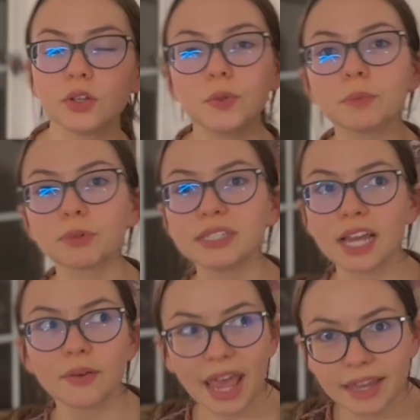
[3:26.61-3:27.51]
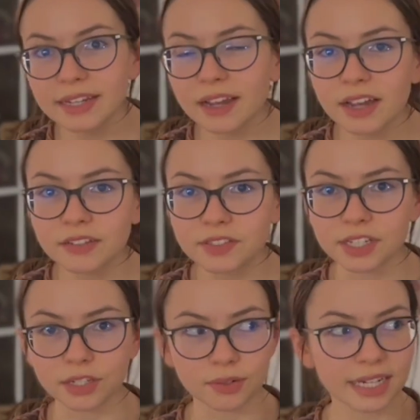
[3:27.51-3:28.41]
you can print out any kind of
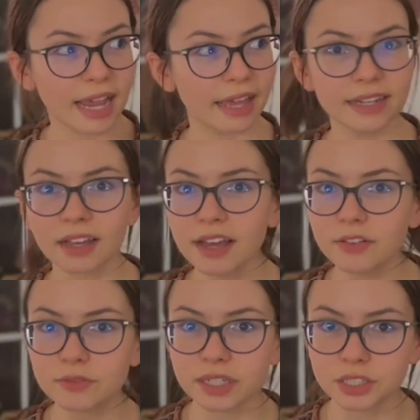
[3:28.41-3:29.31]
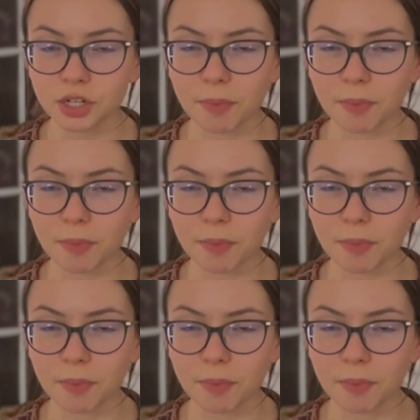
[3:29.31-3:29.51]
scenery, any kind of dungeon